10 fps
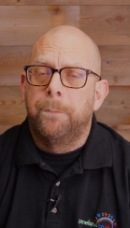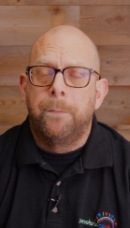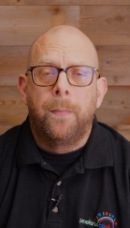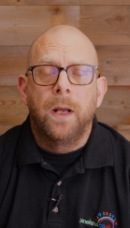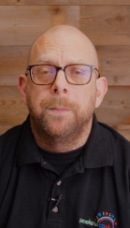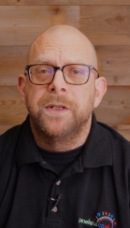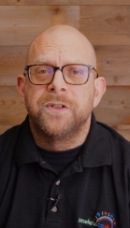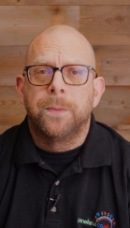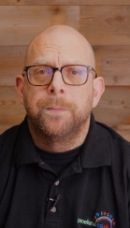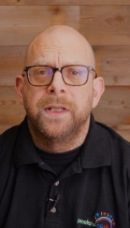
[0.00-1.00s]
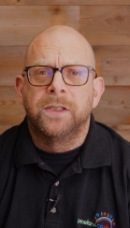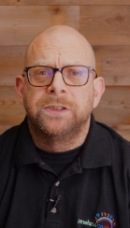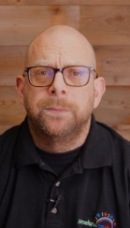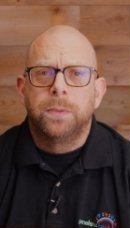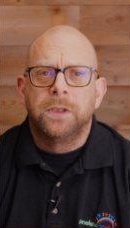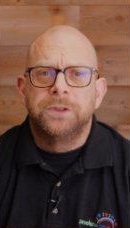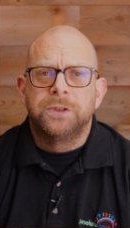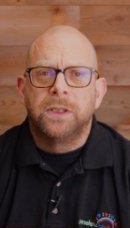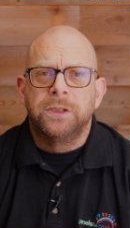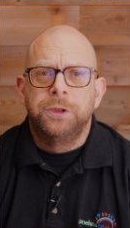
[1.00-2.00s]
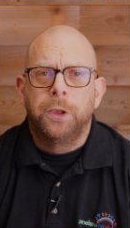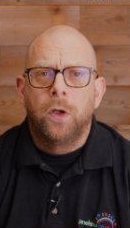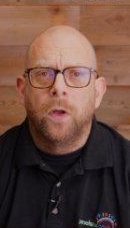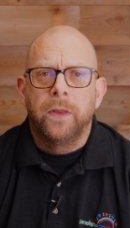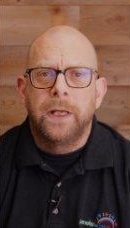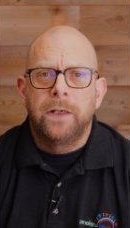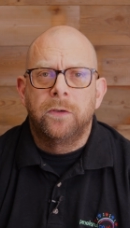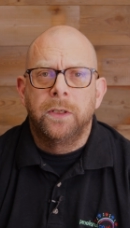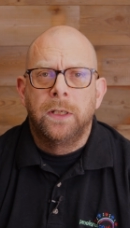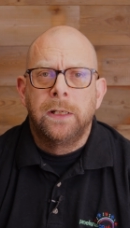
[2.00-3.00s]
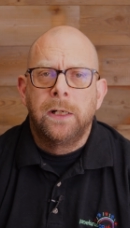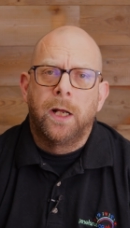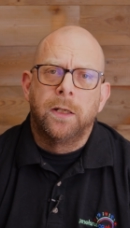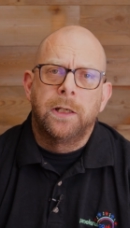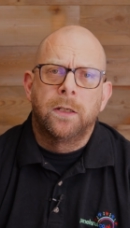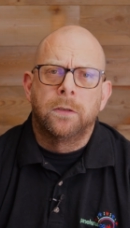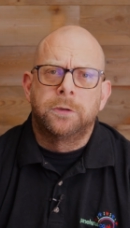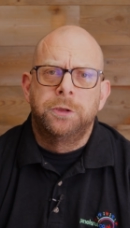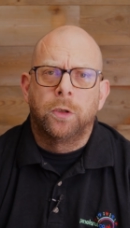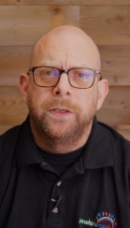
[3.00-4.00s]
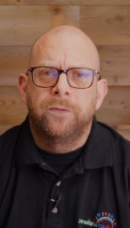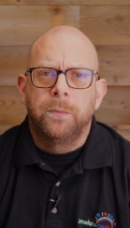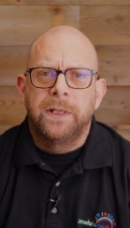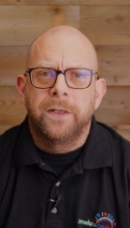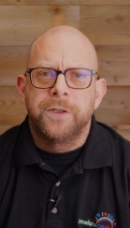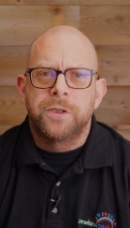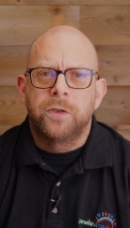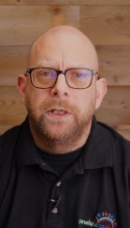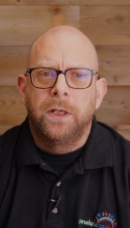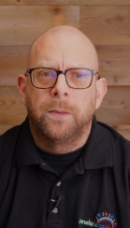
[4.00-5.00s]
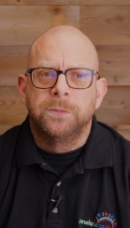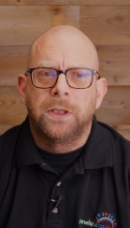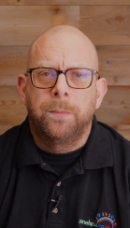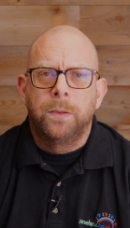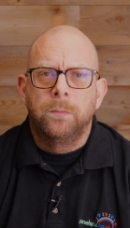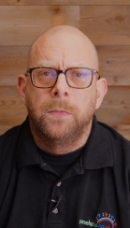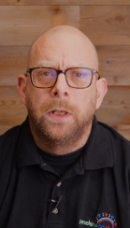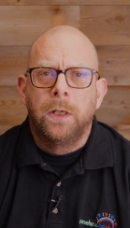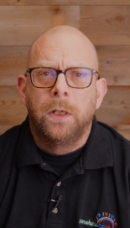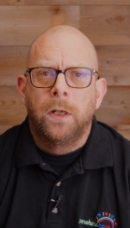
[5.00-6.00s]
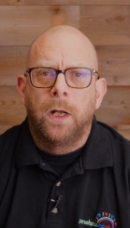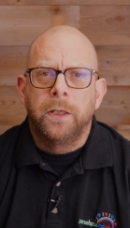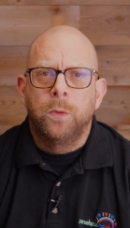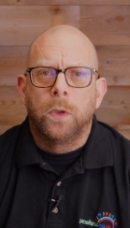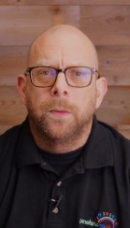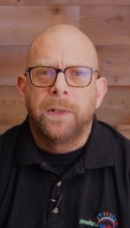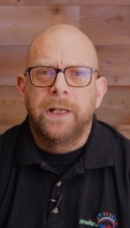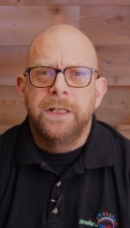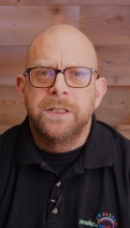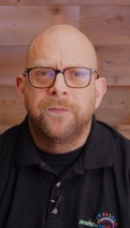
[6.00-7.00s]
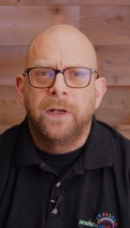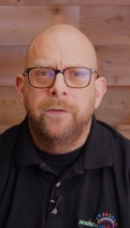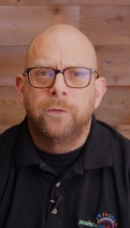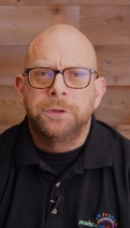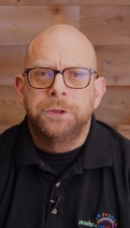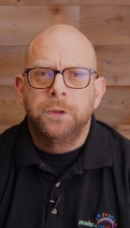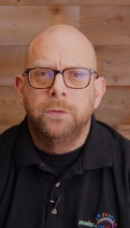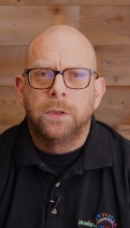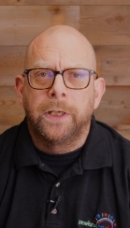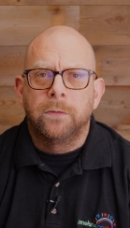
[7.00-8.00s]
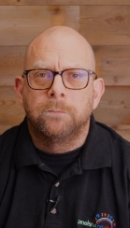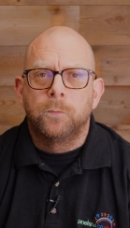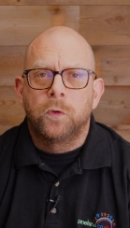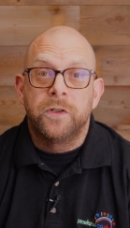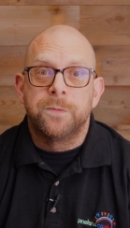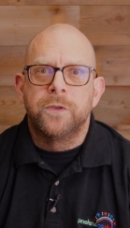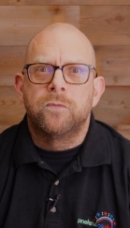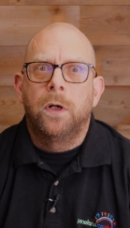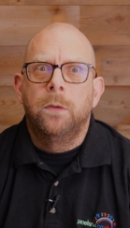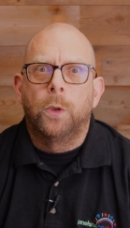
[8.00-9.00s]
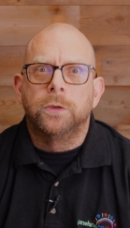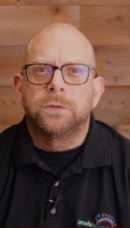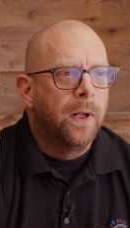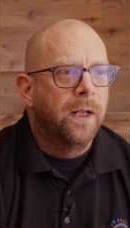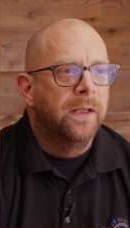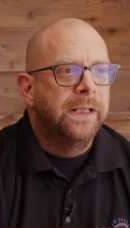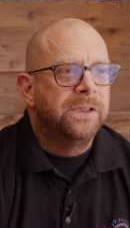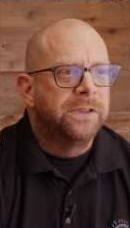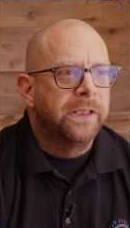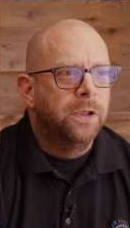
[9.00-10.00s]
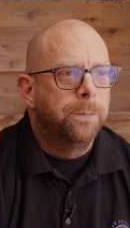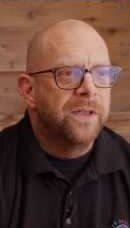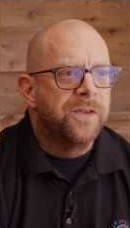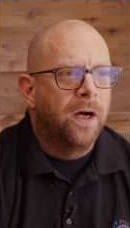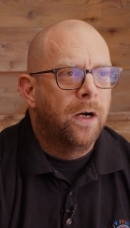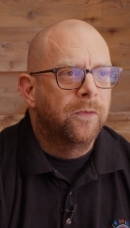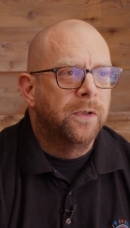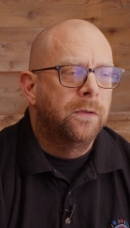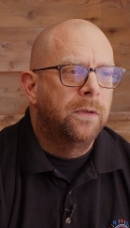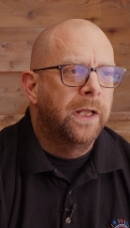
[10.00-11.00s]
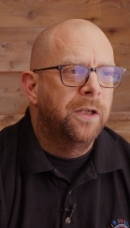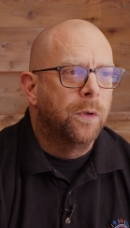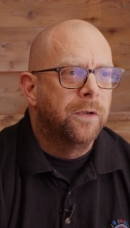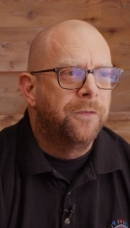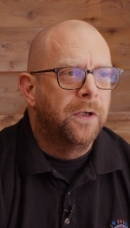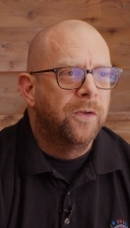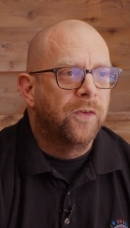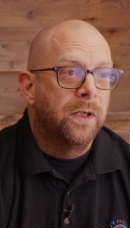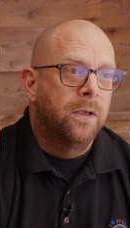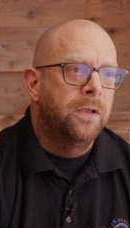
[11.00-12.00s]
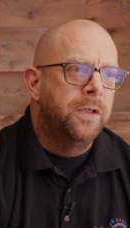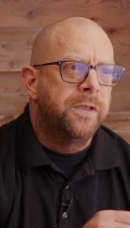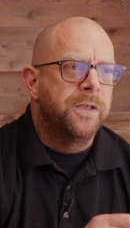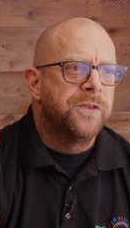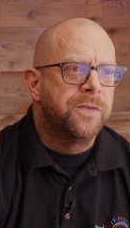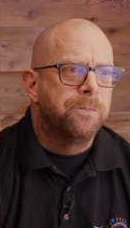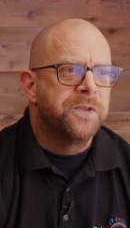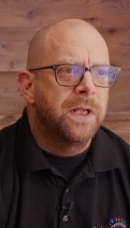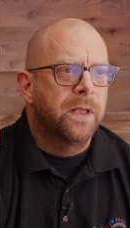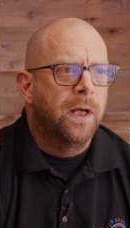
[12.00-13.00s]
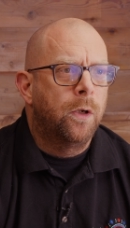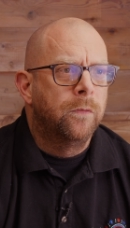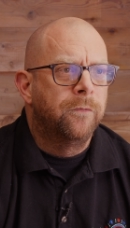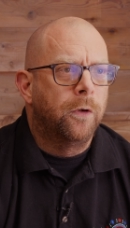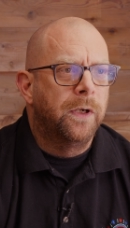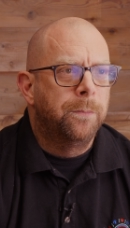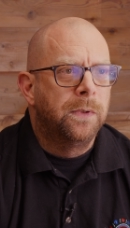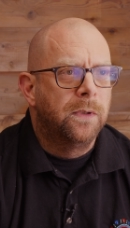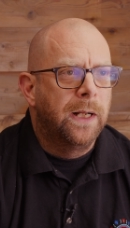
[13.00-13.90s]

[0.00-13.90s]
Might be something as simple as you're not there and little Johnny from down the street comes up and you want to play his favourite tune, like Christmas Robot. At least then your better half can get you on the phone and say, can you just stick that on for him?